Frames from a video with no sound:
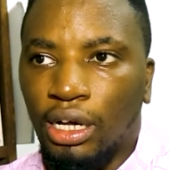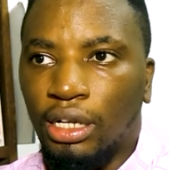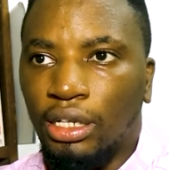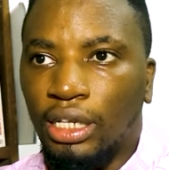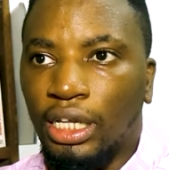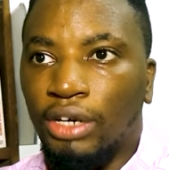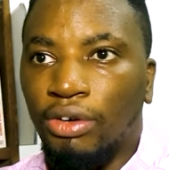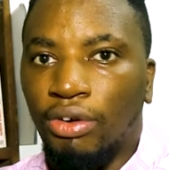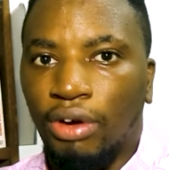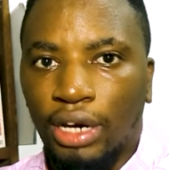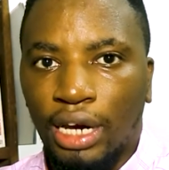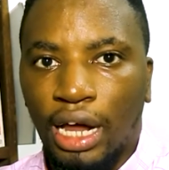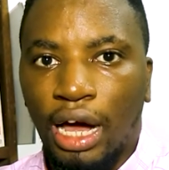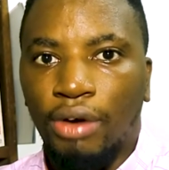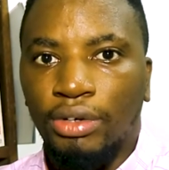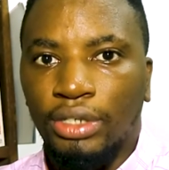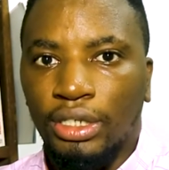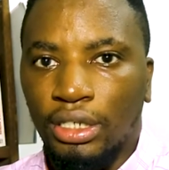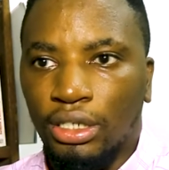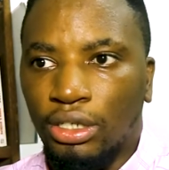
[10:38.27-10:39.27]
later on now
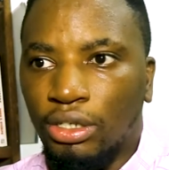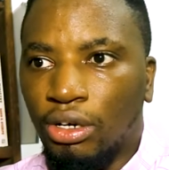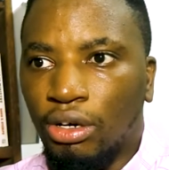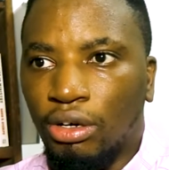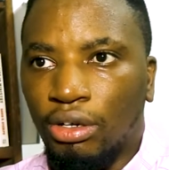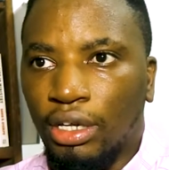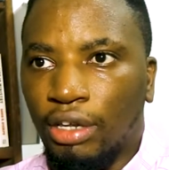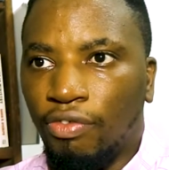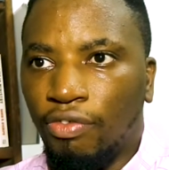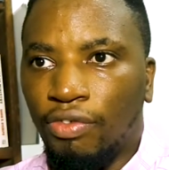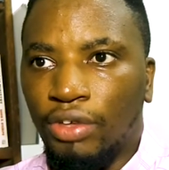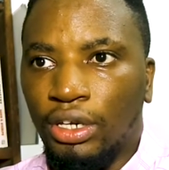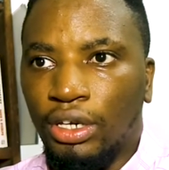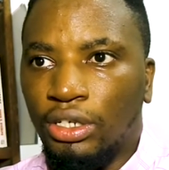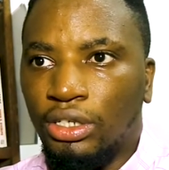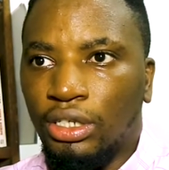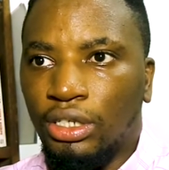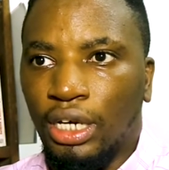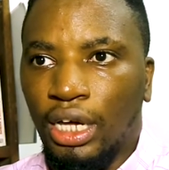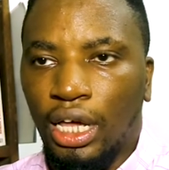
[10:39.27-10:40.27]
as an adult and
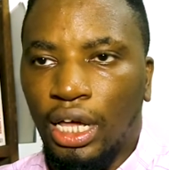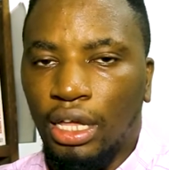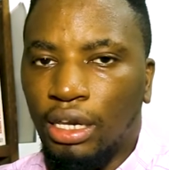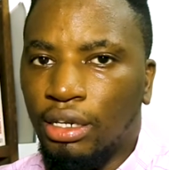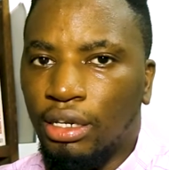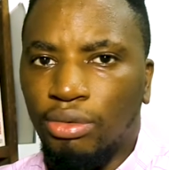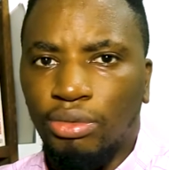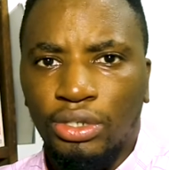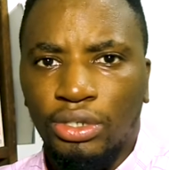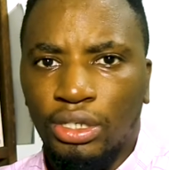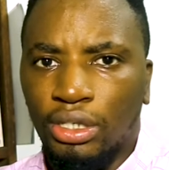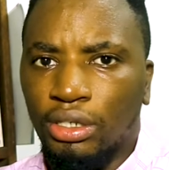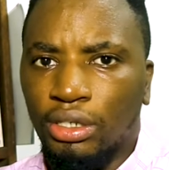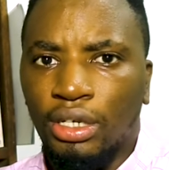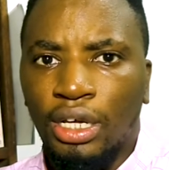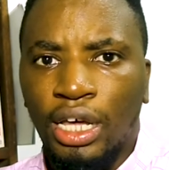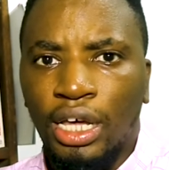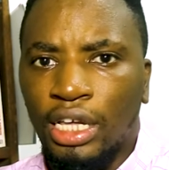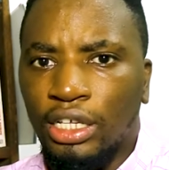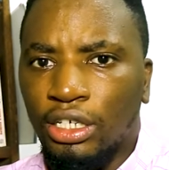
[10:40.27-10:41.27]
finished it, and it was just
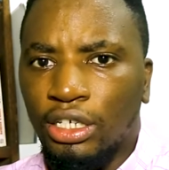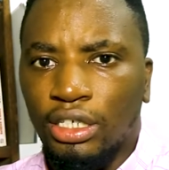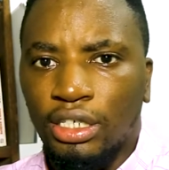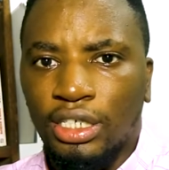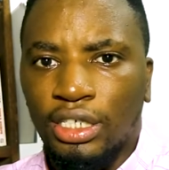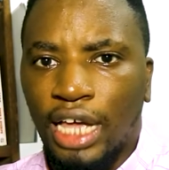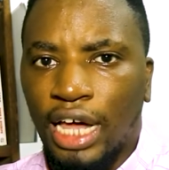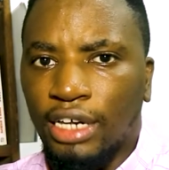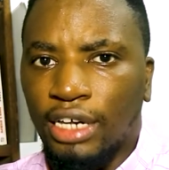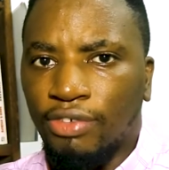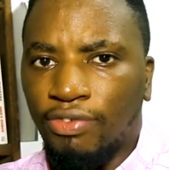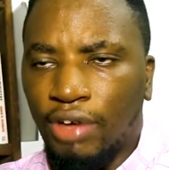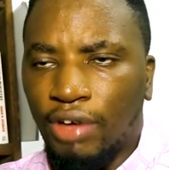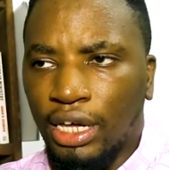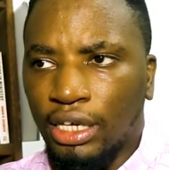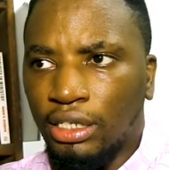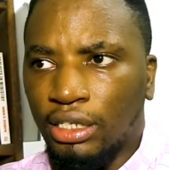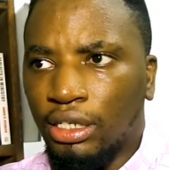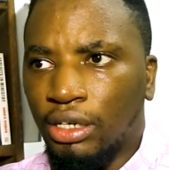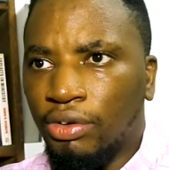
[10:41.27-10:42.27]
a
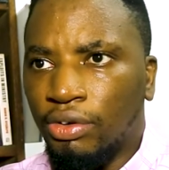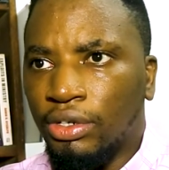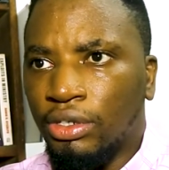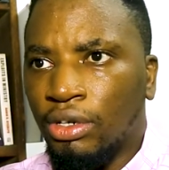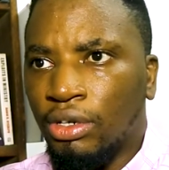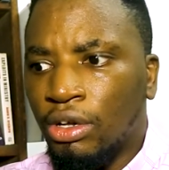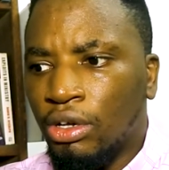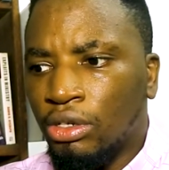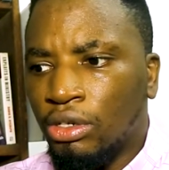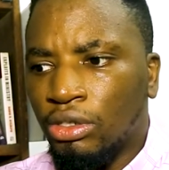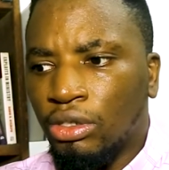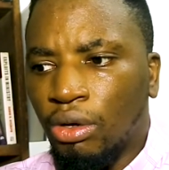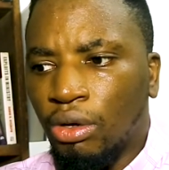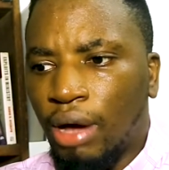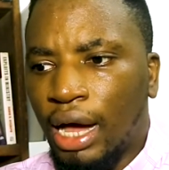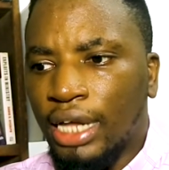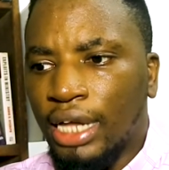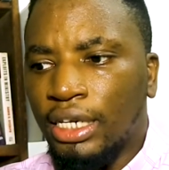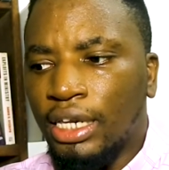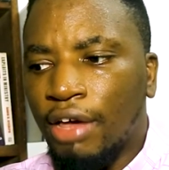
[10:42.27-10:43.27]
satisfying series. So
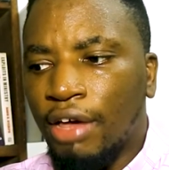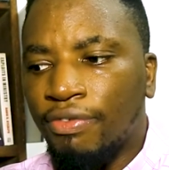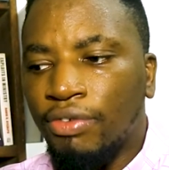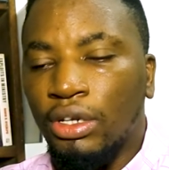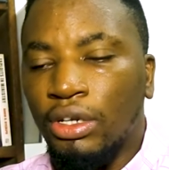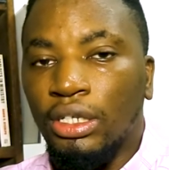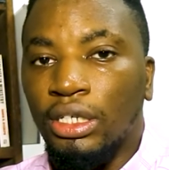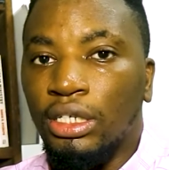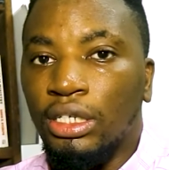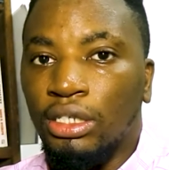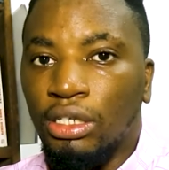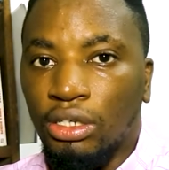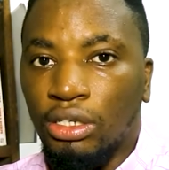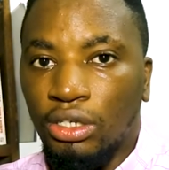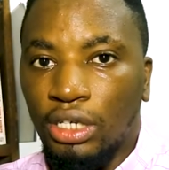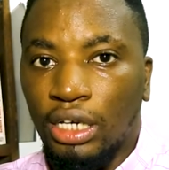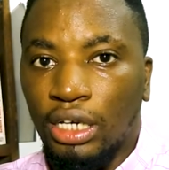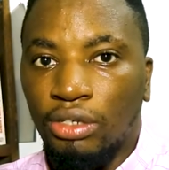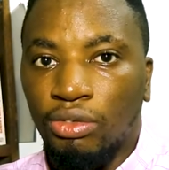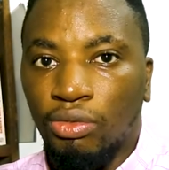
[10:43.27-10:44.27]
I definitely
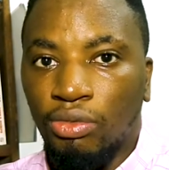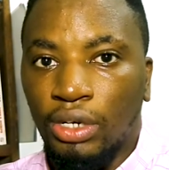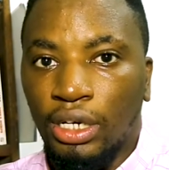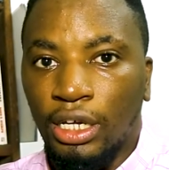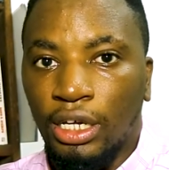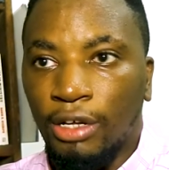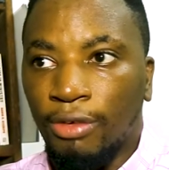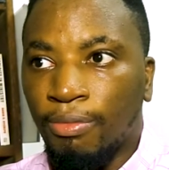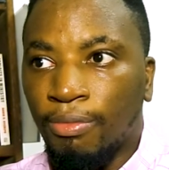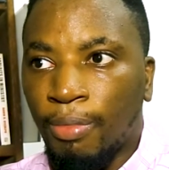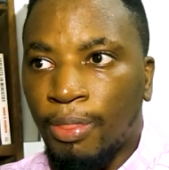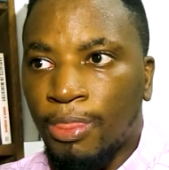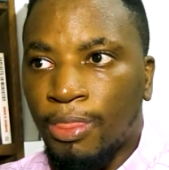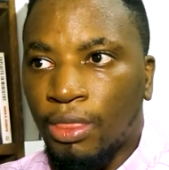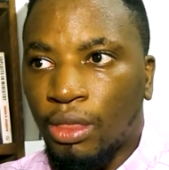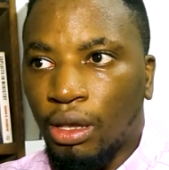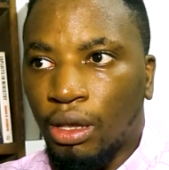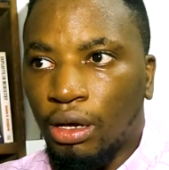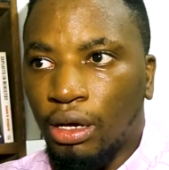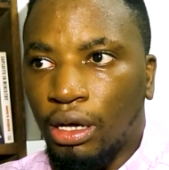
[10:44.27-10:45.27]
suggest reading
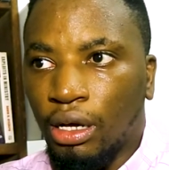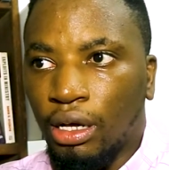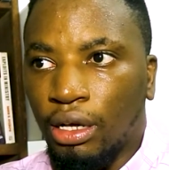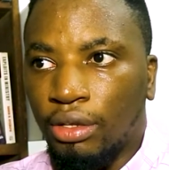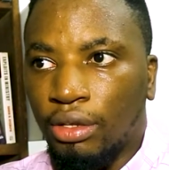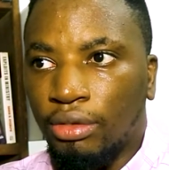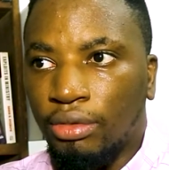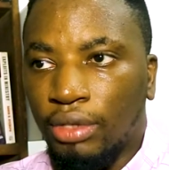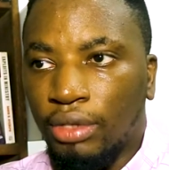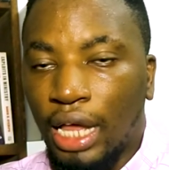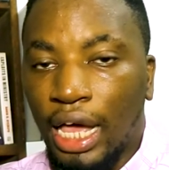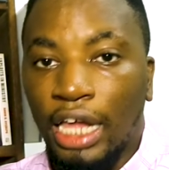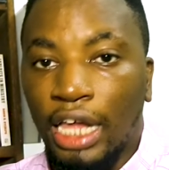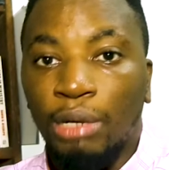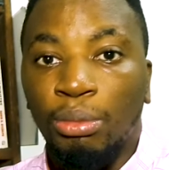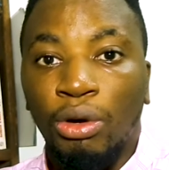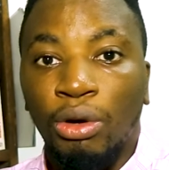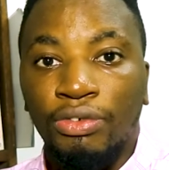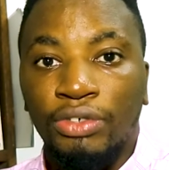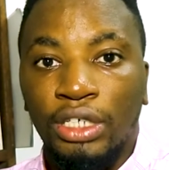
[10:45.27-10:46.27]

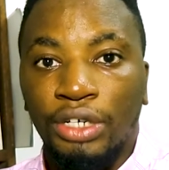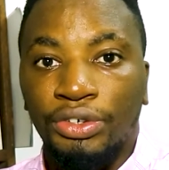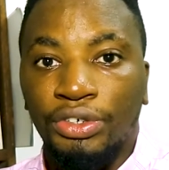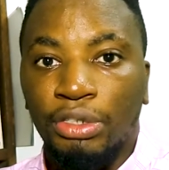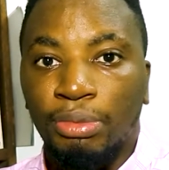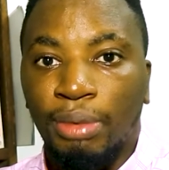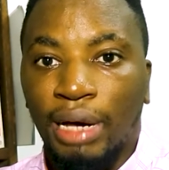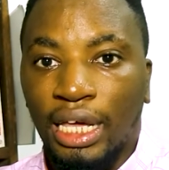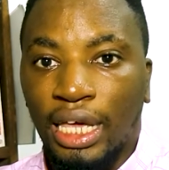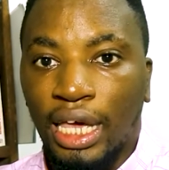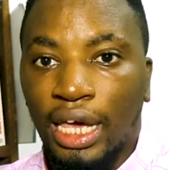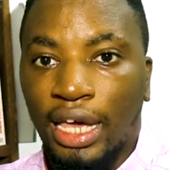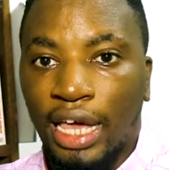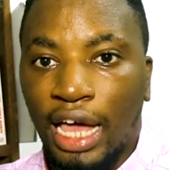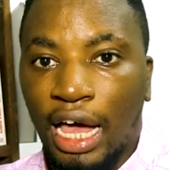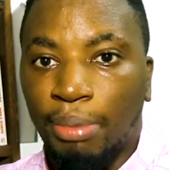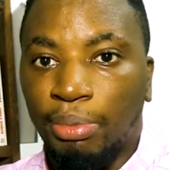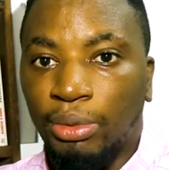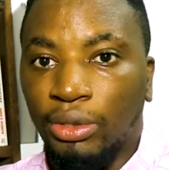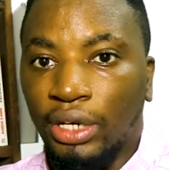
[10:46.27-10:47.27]
Animorph series by Kay
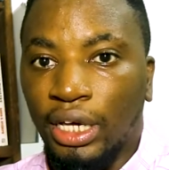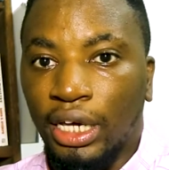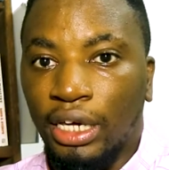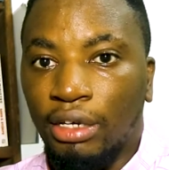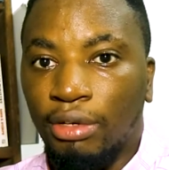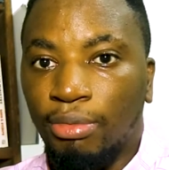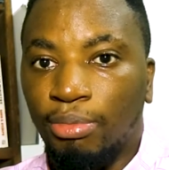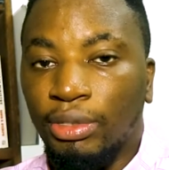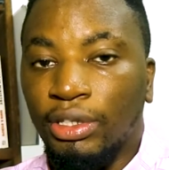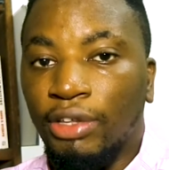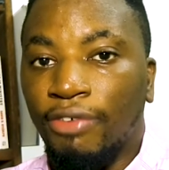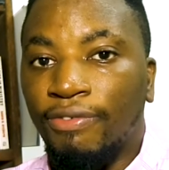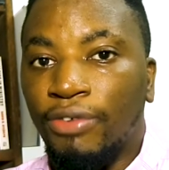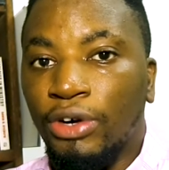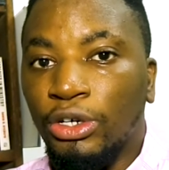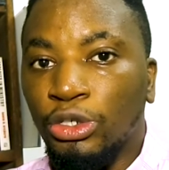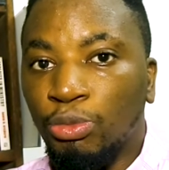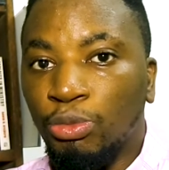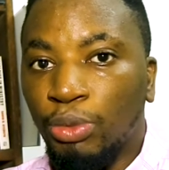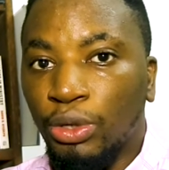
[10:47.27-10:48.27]
Applegate. But the
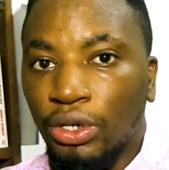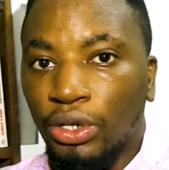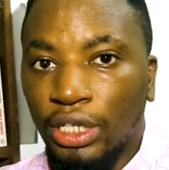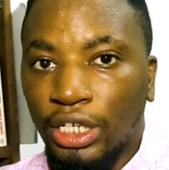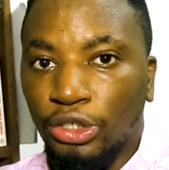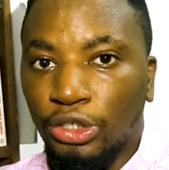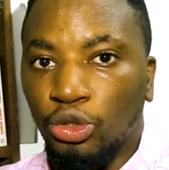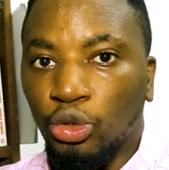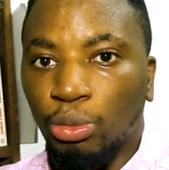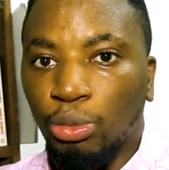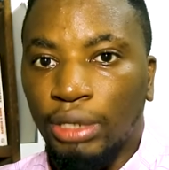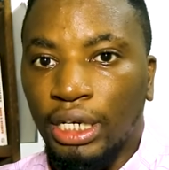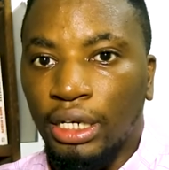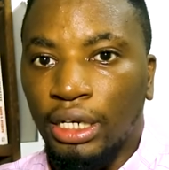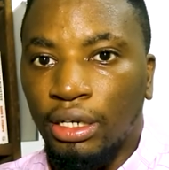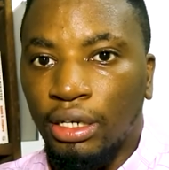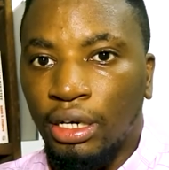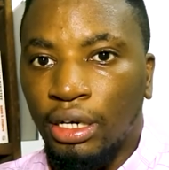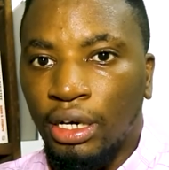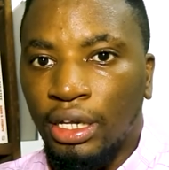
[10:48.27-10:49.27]
first book that drew me in,
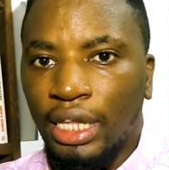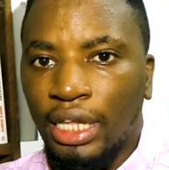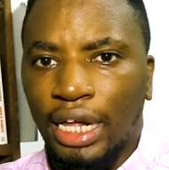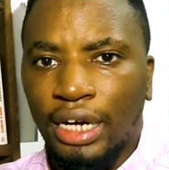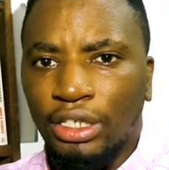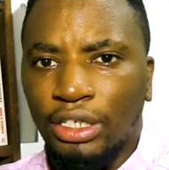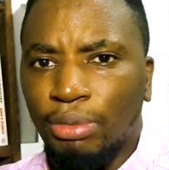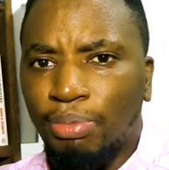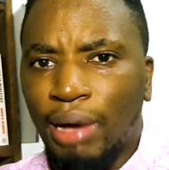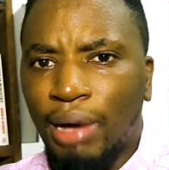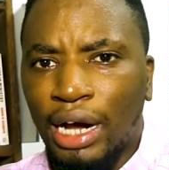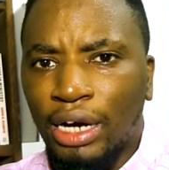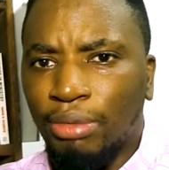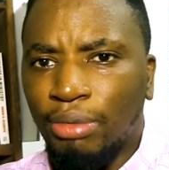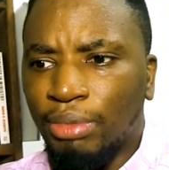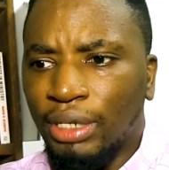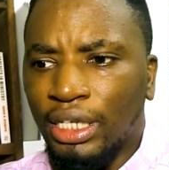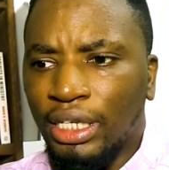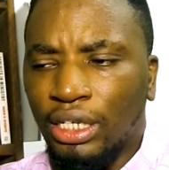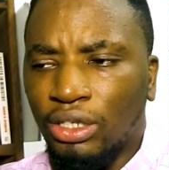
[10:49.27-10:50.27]
that inspired
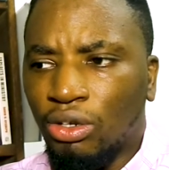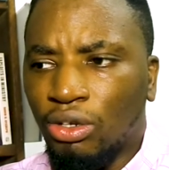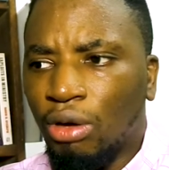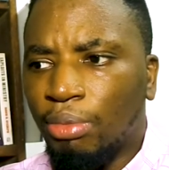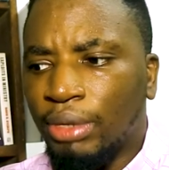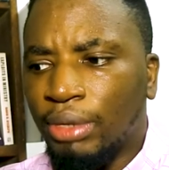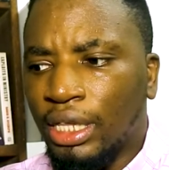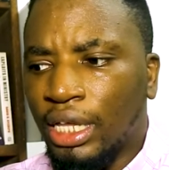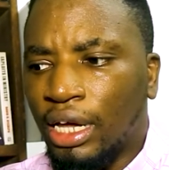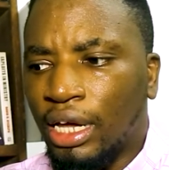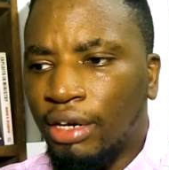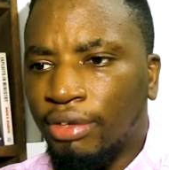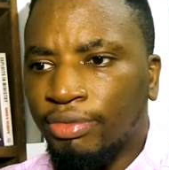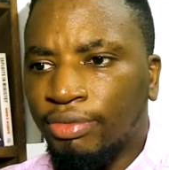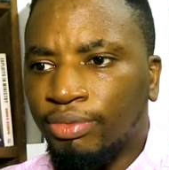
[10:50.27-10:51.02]
me, that taught me that